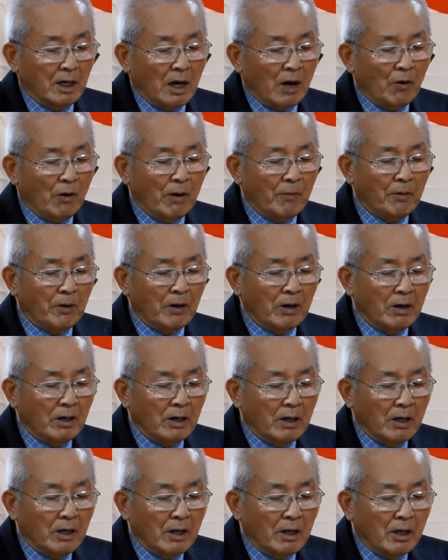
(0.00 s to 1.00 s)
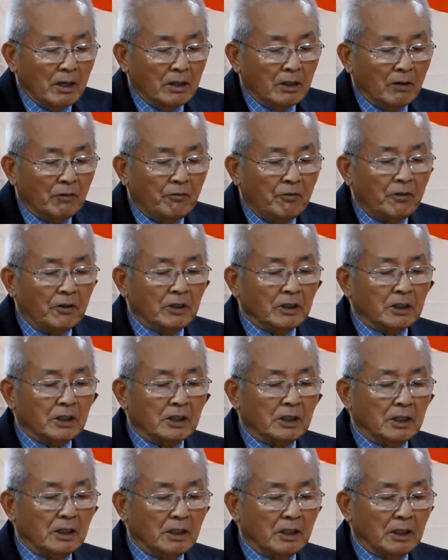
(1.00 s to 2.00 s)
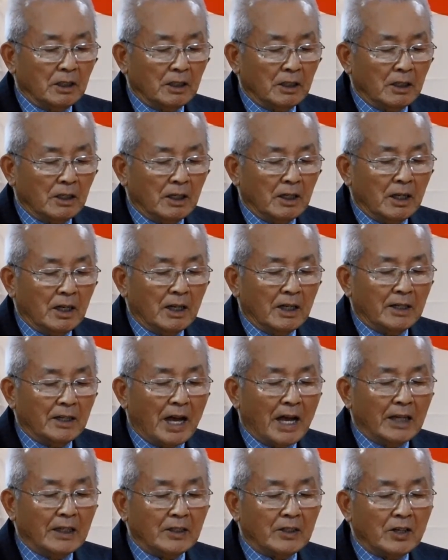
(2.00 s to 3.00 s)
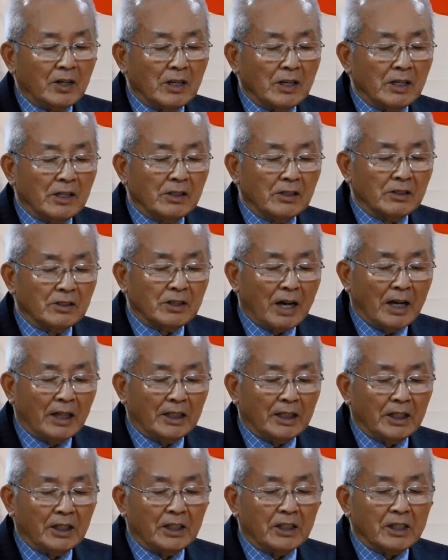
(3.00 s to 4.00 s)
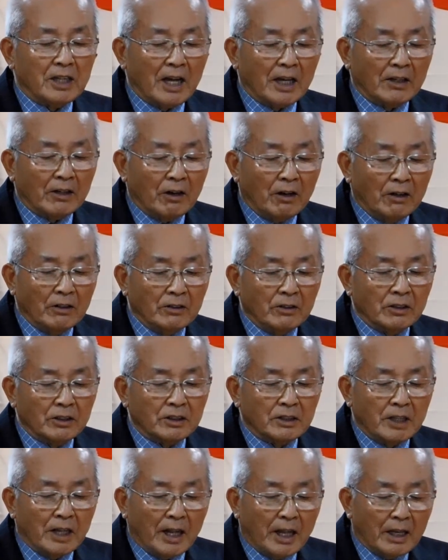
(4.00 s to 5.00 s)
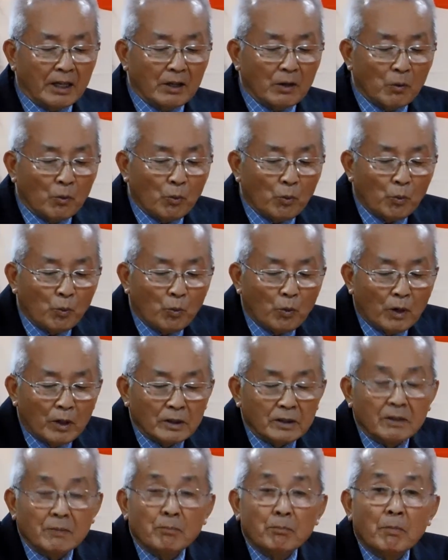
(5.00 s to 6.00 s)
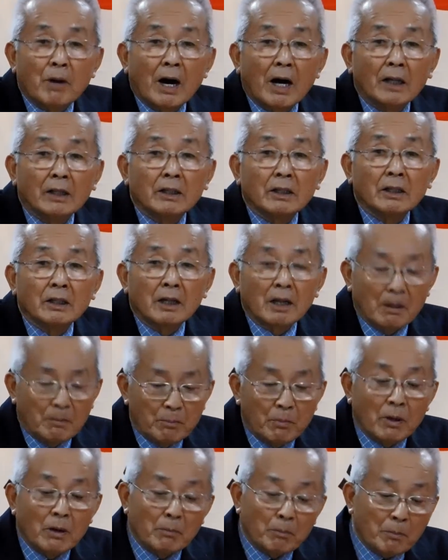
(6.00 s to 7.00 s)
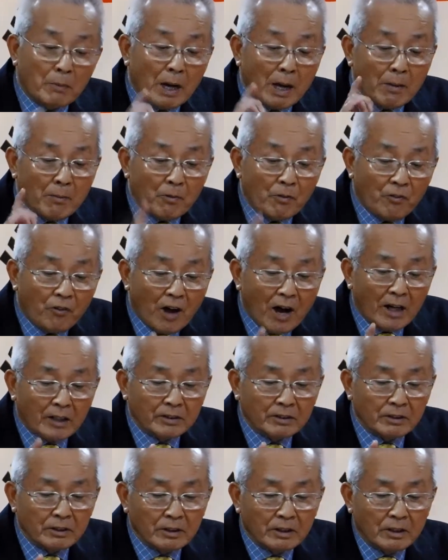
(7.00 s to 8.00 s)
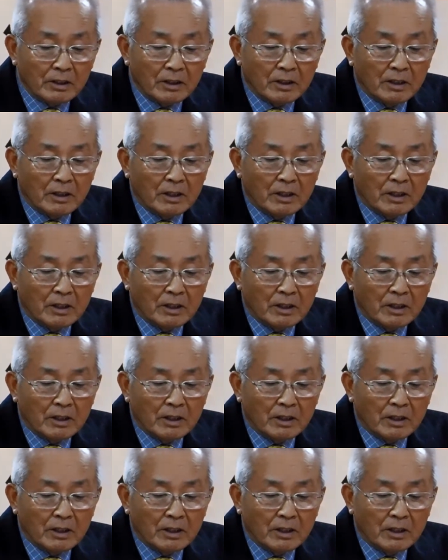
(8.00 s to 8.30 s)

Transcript: However, the first 19 years I did not understand what my father